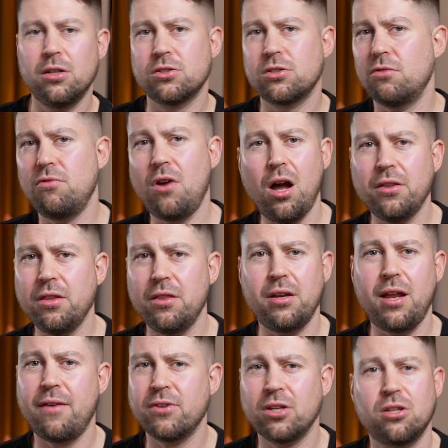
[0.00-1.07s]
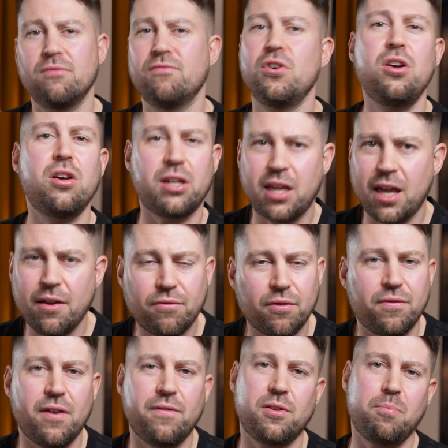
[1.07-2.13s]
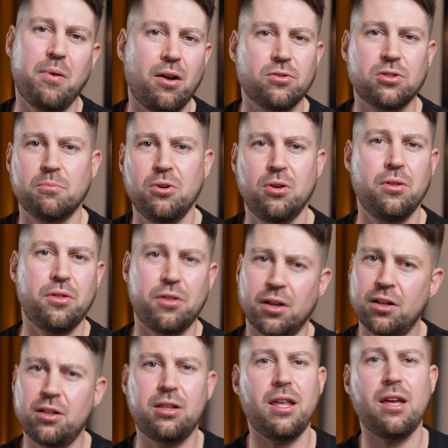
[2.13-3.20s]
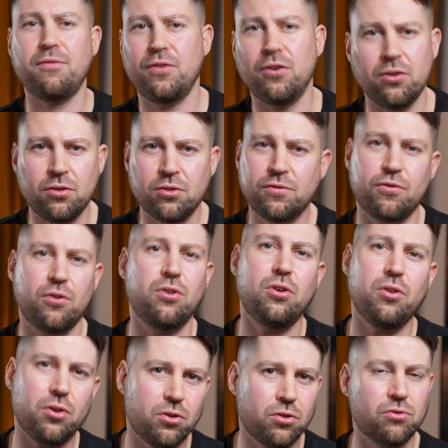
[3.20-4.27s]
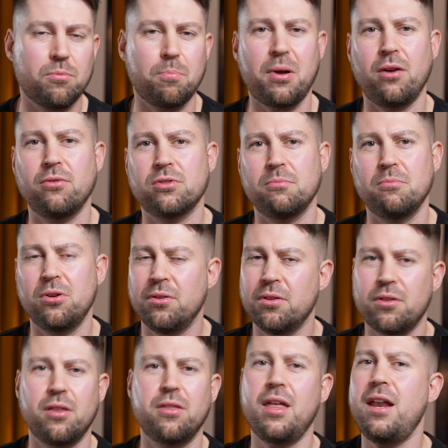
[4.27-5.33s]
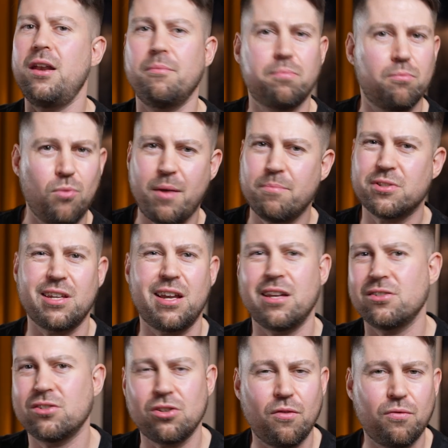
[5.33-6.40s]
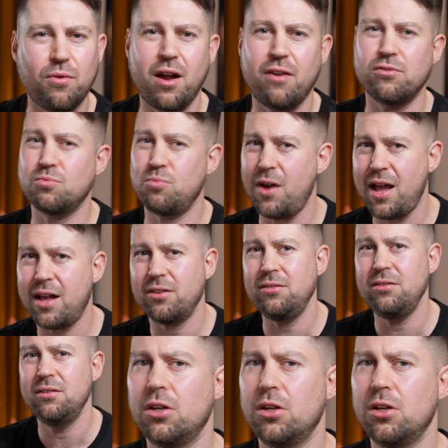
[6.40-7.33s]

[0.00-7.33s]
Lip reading: So rather than having ConvertKit for £50 a month and ClickFunnels for another £100 a month and then a website software as well,